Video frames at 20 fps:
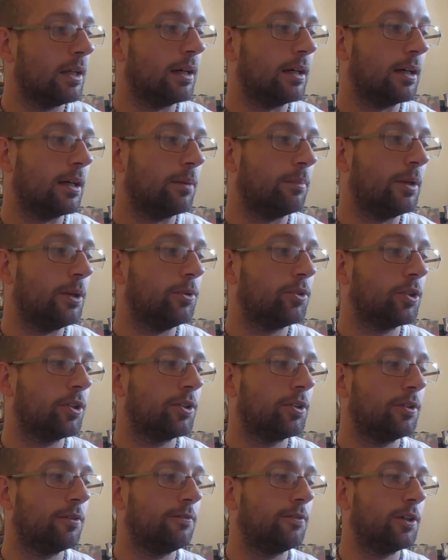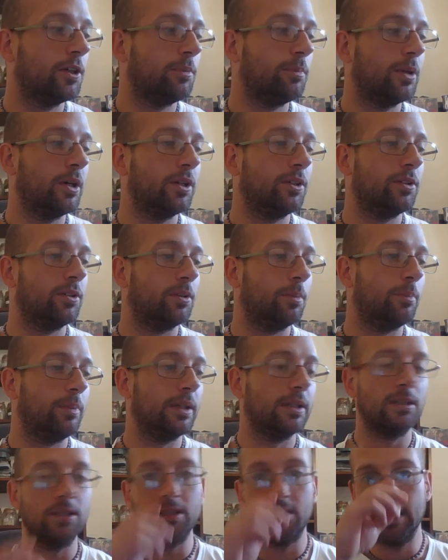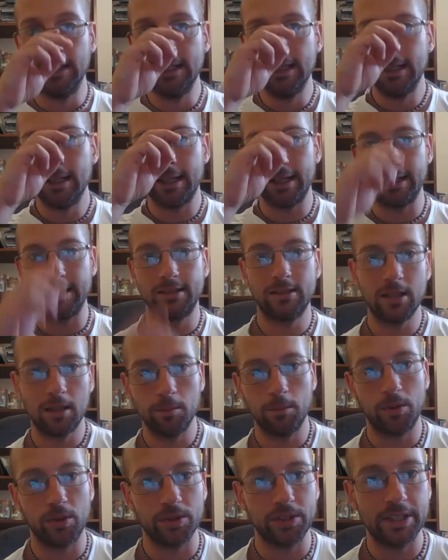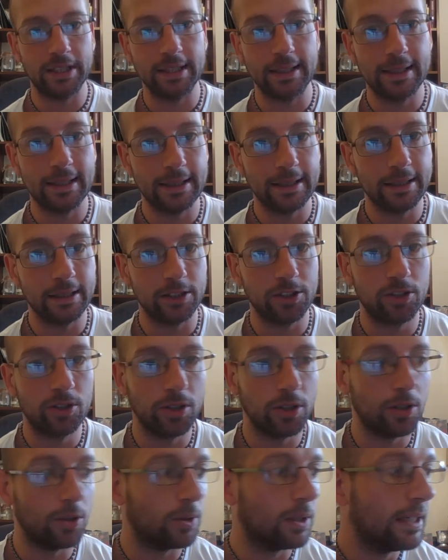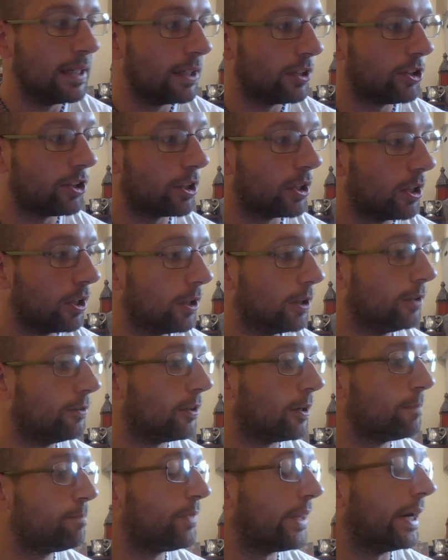He was also the first person to build a temple dedicated to Jehovah,